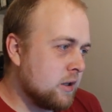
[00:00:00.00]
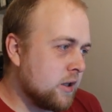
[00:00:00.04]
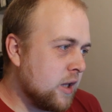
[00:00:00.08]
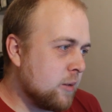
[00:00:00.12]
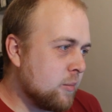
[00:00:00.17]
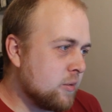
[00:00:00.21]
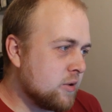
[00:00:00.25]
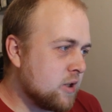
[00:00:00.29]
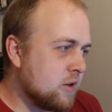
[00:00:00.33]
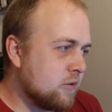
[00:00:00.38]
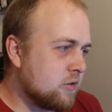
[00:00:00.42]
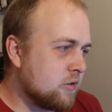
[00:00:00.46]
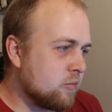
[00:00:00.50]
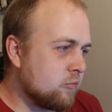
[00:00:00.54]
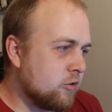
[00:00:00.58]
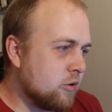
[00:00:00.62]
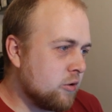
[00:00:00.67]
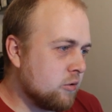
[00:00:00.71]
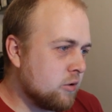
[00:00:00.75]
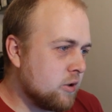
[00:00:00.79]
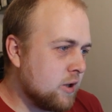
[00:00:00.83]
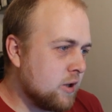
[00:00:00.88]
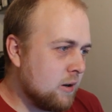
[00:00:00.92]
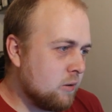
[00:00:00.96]
They must have some
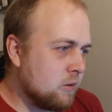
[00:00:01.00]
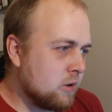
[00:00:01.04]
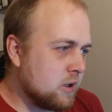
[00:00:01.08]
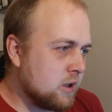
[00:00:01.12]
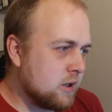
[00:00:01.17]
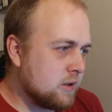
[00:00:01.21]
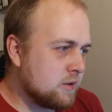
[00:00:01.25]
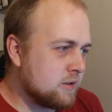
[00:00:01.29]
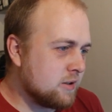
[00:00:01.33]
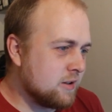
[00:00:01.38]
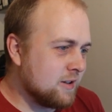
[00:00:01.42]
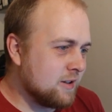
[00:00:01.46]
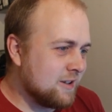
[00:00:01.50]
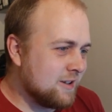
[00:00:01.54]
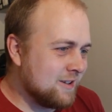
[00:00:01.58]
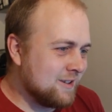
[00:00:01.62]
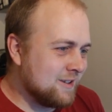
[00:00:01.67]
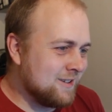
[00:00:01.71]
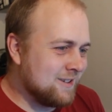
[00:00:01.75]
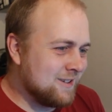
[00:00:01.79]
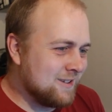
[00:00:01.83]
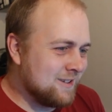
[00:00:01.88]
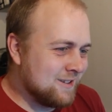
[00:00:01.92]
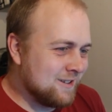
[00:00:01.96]
real good algae
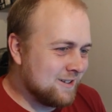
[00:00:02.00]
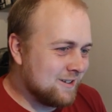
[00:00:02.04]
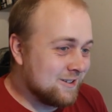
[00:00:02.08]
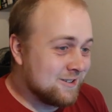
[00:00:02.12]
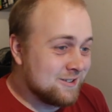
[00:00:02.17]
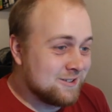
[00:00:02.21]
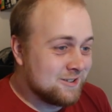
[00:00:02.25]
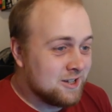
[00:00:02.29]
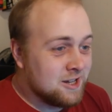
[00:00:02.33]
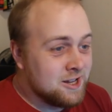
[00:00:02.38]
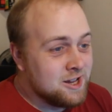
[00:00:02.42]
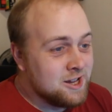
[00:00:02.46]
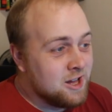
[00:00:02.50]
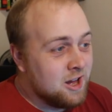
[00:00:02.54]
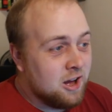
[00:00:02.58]
because